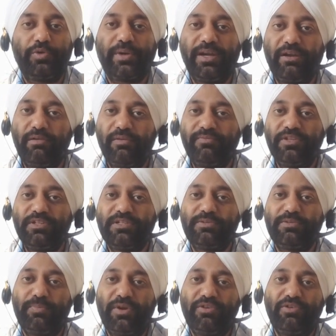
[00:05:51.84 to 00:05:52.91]
So get out of
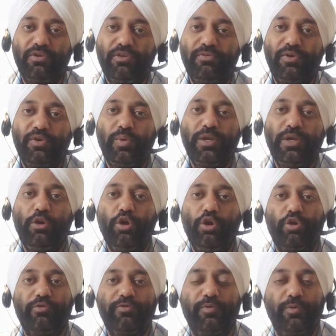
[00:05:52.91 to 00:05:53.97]
this pressure of doing a
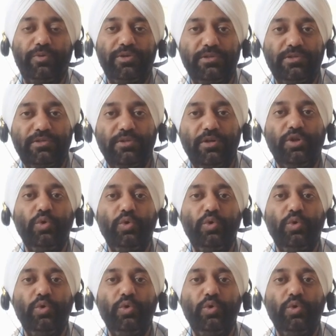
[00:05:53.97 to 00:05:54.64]
lot of questions.